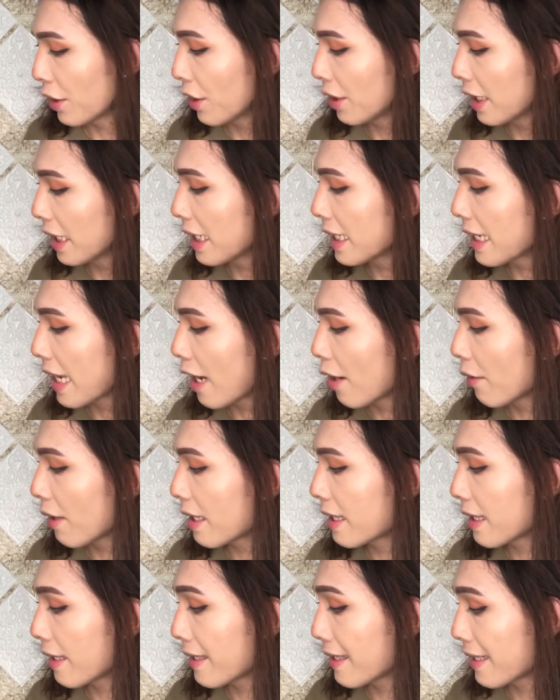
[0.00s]
need now is
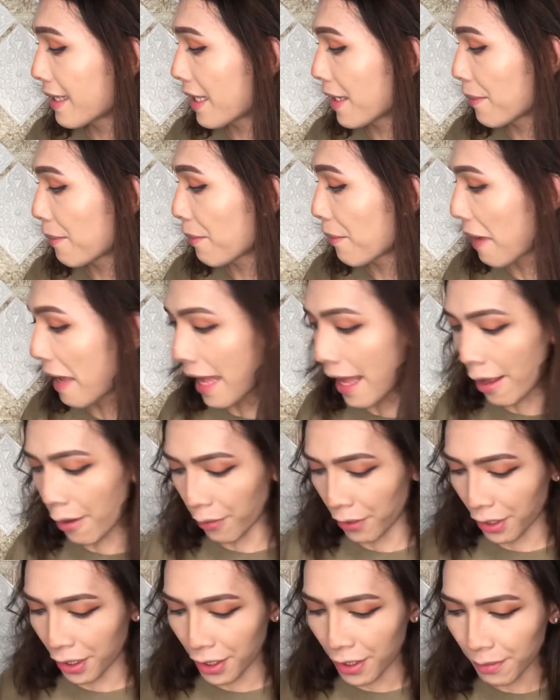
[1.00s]
some
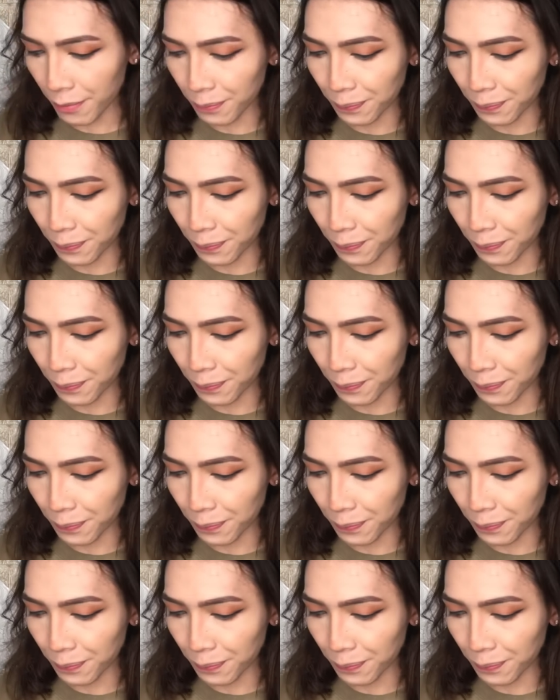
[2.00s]
powder,